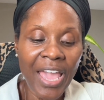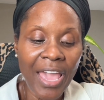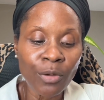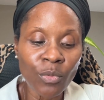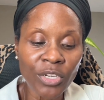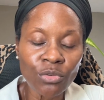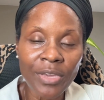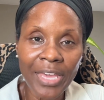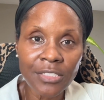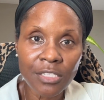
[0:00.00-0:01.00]
And when you
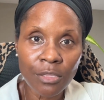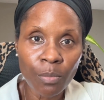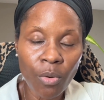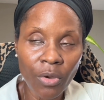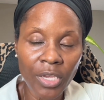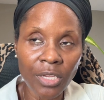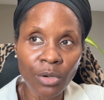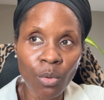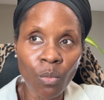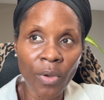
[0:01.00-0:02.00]
get to the point
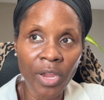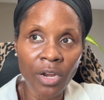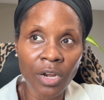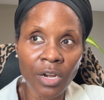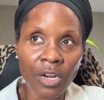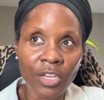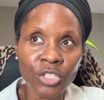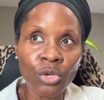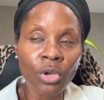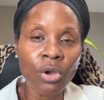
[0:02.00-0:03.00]
where
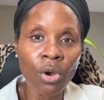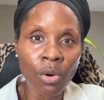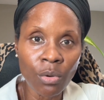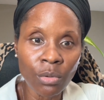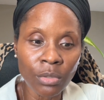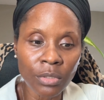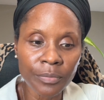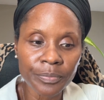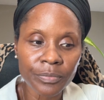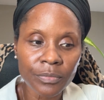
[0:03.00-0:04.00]
your goal
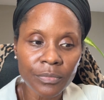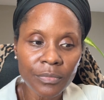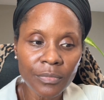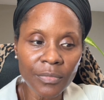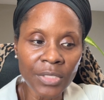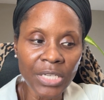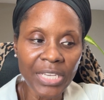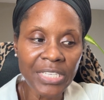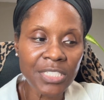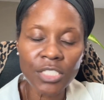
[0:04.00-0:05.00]

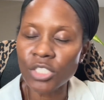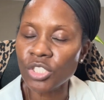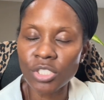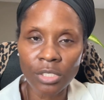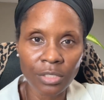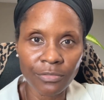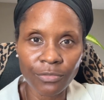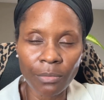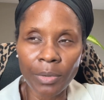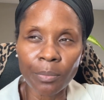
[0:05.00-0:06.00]
is to serve
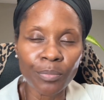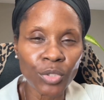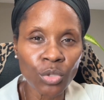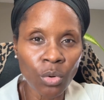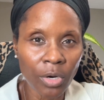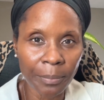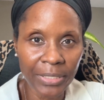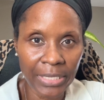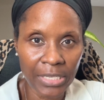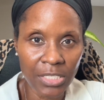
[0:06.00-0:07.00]
from a pure
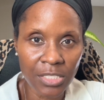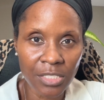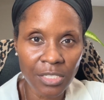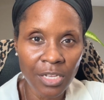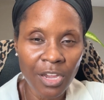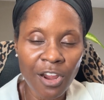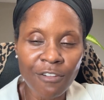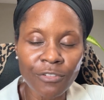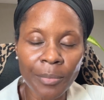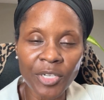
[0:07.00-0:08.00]
place,
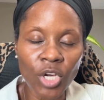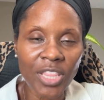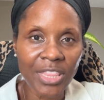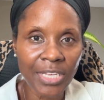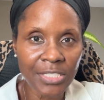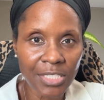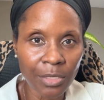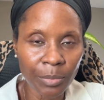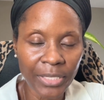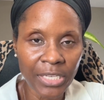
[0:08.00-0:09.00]
from an
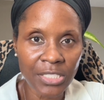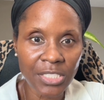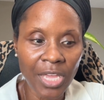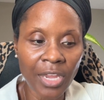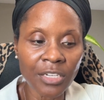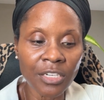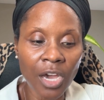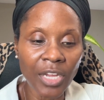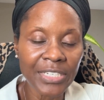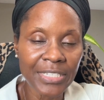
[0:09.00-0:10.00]
authentic place, and
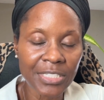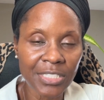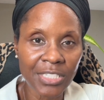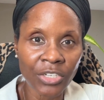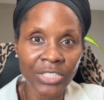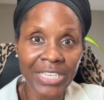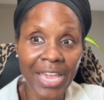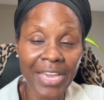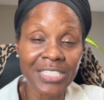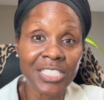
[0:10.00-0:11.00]
not necessarily
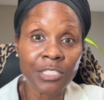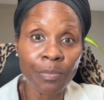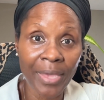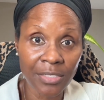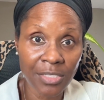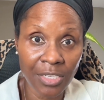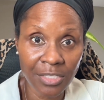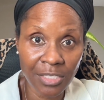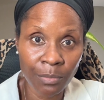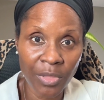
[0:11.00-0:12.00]
expecting
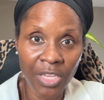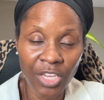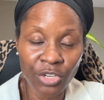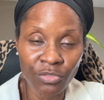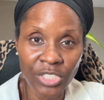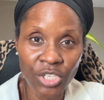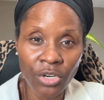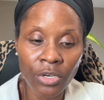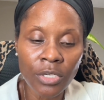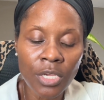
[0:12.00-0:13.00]
something in
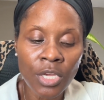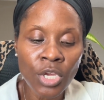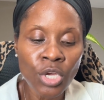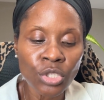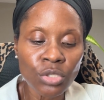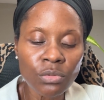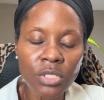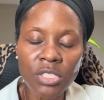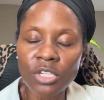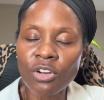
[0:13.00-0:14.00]
return, you
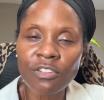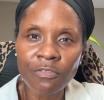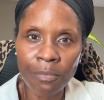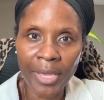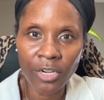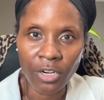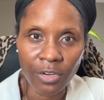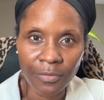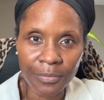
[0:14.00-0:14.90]
serve better.